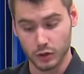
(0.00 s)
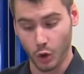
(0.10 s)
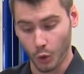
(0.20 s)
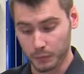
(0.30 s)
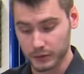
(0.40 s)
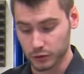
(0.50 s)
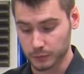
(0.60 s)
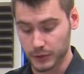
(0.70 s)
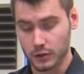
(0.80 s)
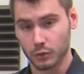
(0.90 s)
Open loop,
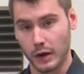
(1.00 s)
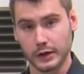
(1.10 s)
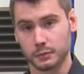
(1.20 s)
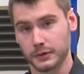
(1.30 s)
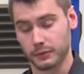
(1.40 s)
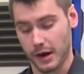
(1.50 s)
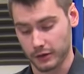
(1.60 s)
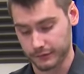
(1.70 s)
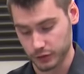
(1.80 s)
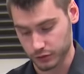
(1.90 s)
wide open throttle,
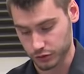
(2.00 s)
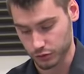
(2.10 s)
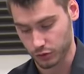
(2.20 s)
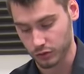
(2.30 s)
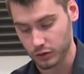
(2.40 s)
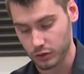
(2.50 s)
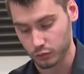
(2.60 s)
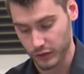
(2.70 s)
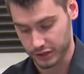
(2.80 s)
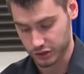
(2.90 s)
fuel control,
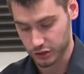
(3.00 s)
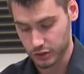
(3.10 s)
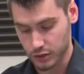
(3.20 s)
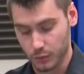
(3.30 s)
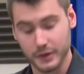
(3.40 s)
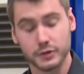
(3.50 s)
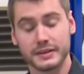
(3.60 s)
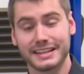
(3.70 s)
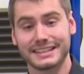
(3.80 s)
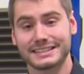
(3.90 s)
rich. We're doing
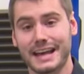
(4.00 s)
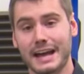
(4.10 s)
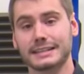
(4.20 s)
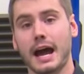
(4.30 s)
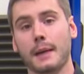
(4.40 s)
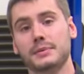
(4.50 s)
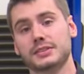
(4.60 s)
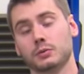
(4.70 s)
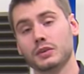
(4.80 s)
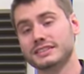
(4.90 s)
the exact
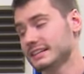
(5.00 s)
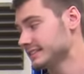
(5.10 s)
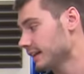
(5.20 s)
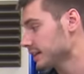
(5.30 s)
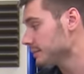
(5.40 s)
opposite. What is that telling